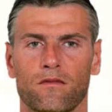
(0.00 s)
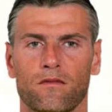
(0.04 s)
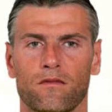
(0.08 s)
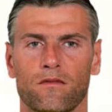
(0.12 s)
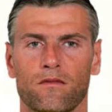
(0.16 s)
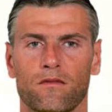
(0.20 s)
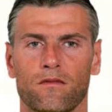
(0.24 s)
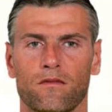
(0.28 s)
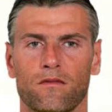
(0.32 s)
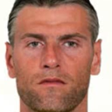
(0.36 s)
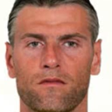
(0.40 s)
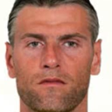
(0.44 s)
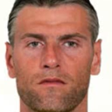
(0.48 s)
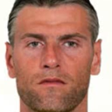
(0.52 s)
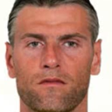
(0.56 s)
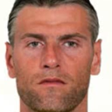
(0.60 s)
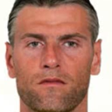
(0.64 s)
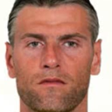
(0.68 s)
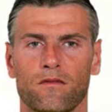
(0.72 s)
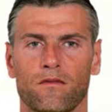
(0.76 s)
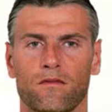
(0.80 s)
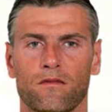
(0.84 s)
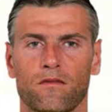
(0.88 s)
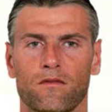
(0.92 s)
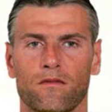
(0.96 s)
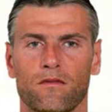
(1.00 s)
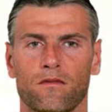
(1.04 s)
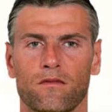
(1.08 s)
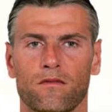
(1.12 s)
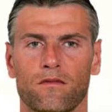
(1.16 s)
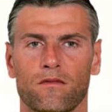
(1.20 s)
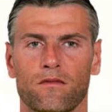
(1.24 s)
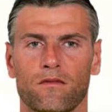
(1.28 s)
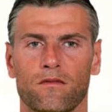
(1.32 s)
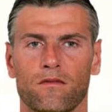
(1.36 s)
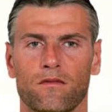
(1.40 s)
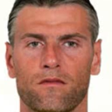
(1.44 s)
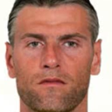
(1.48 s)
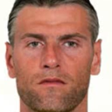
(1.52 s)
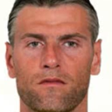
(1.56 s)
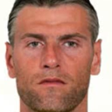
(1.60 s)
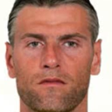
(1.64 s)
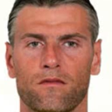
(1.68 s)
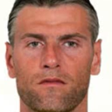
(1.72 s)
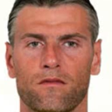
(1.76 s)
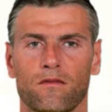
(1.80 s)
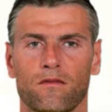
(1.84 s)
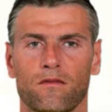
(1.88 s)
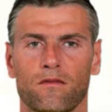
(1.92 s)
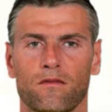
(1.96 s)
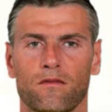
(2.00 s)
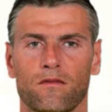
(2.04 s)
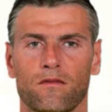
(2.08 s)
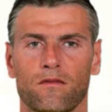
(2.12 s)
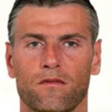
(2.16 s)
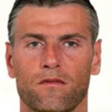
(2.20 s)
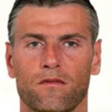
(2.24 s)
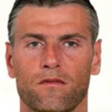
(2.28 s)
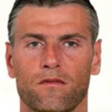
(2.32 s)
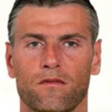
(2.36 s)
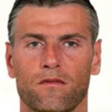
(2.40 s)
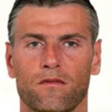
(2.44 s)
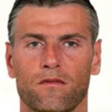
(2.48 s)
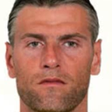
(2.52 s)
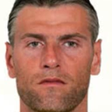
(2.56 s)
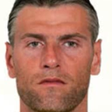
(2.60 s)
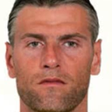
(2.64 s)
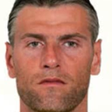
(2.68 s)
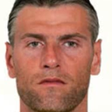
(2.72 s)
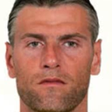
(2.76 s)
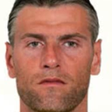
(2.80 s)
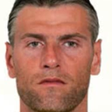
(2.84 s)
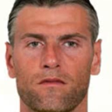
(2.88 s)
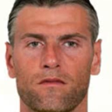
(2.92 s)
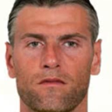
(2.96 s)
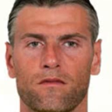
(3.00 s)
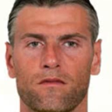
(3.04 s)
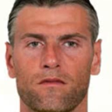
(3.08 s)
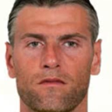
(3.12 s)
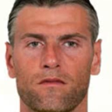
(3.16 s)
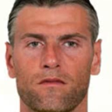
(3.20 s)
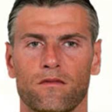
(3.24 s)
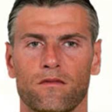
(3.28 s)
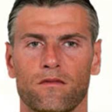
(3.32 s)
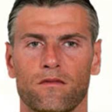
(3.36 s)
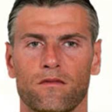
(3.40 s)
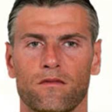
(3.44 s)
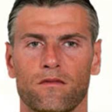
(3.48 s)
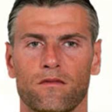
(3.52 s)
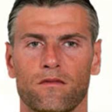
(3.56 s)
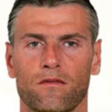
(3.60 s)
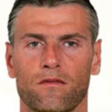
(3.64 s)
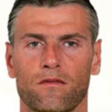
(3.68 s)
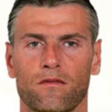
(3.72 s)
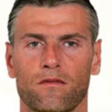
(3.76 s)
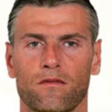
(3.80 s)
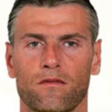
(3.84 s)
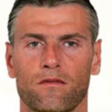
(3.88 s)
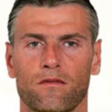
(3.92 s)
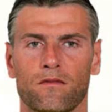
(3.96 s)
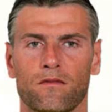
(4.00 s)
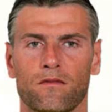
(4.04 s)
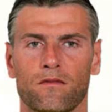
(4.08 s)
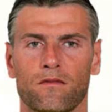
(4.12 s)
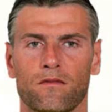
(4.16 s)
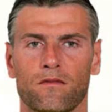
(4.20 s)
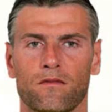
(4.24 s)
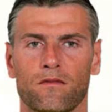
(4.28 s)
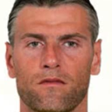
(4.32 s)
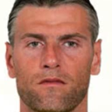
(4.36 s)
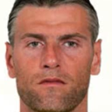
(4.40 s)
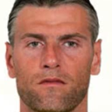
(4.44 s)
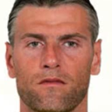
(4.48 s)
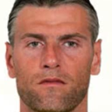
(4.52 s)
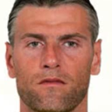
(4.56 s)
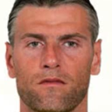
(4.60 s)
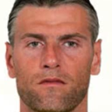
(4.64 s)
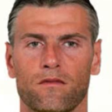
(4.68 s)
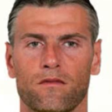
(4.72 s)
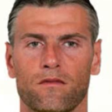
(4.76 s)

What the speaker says: This is a still picture; no speech is visible.